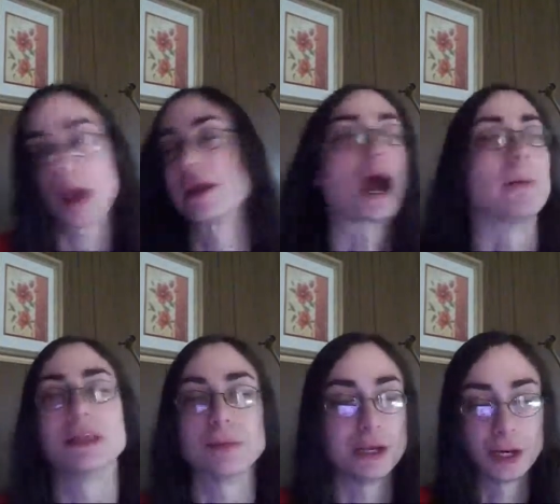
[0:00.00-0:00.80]
not your
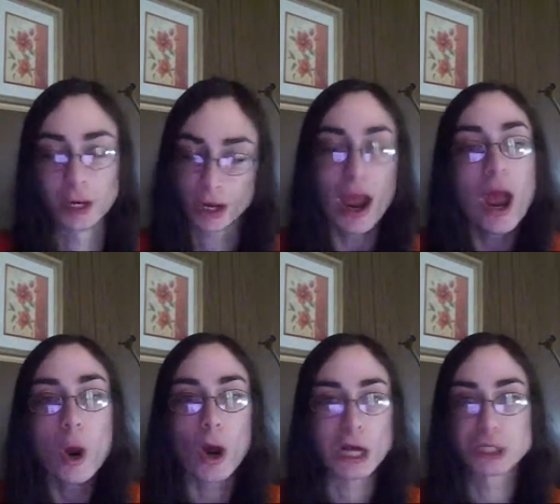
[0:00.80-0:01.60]
comments, but your
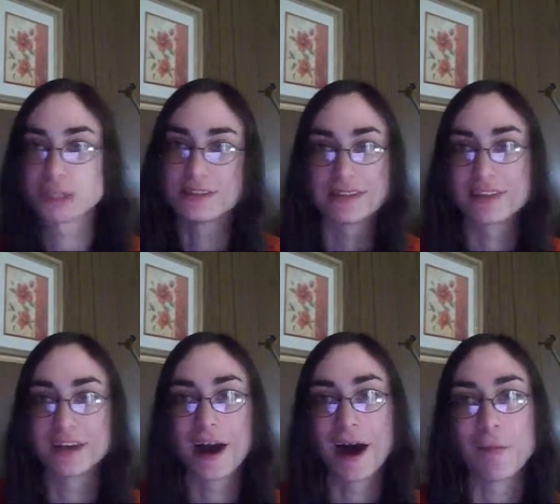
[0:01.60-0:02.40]
questions
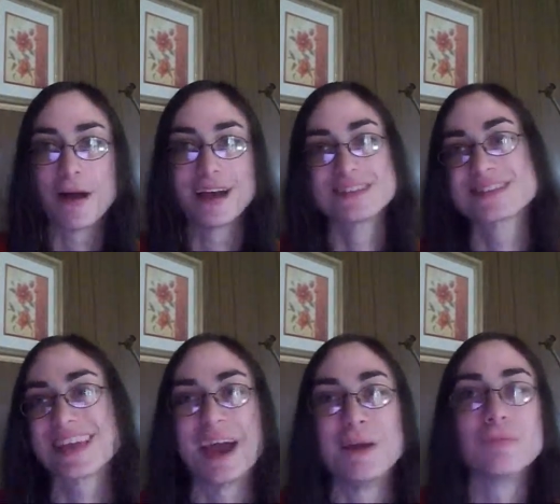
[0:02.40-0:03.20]
in the
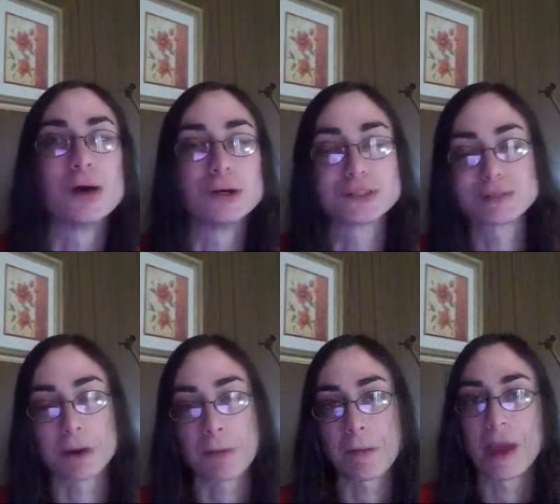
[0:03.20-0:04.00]
comments and post
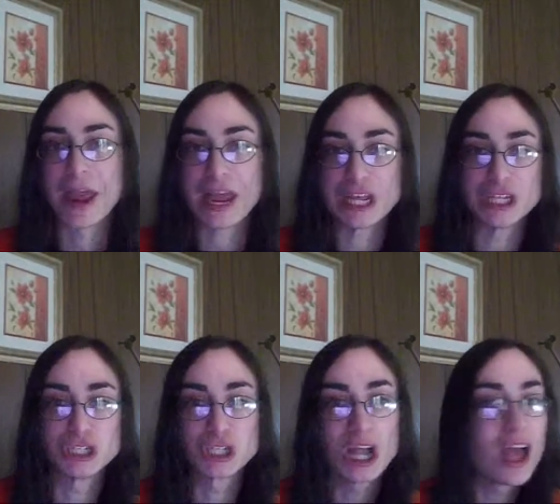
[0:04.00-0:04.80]
them on my
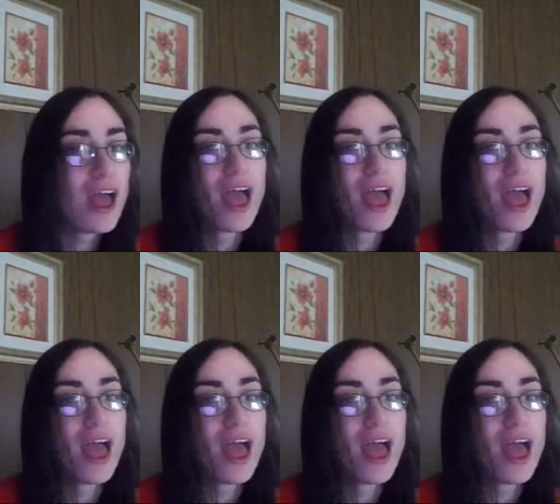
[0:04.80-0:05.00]
page.